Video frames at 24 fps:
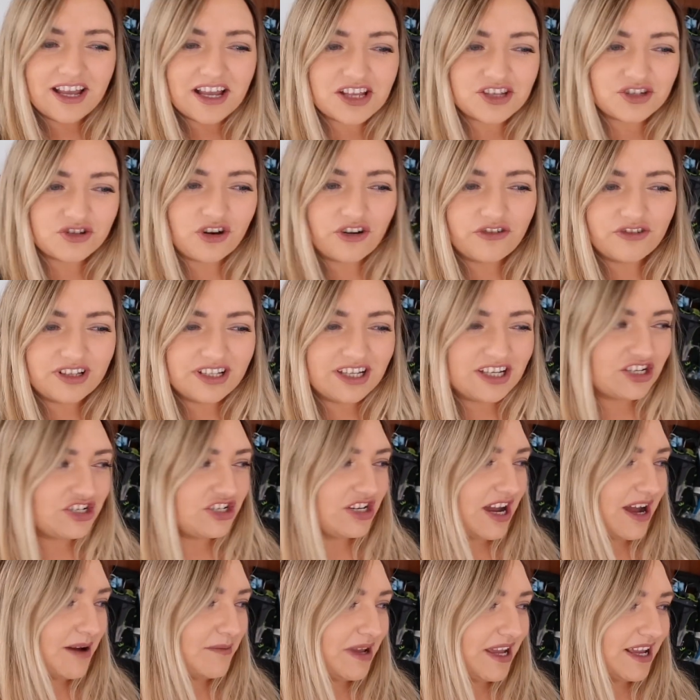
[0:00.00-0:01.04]
It's not really a
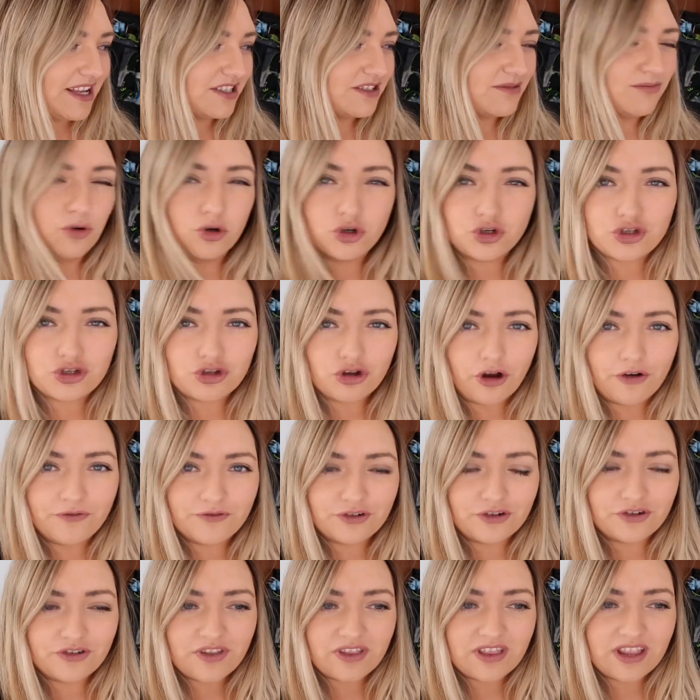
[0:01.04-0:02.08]
chamois, it's more
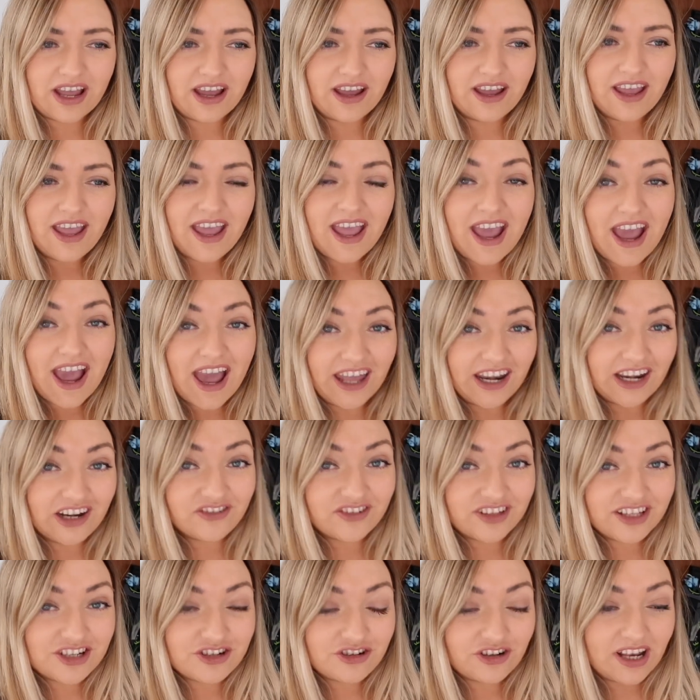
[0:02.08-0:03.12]
softer than that and I
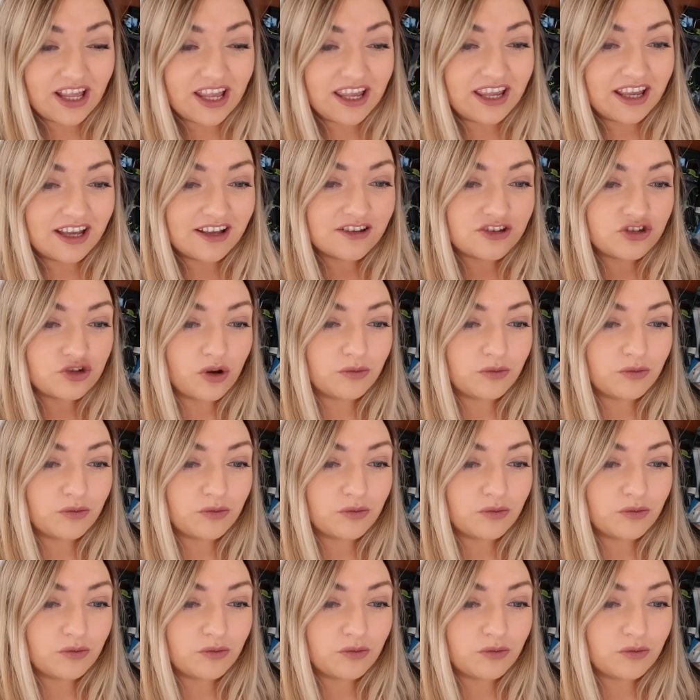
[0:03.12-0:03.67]
really do like it.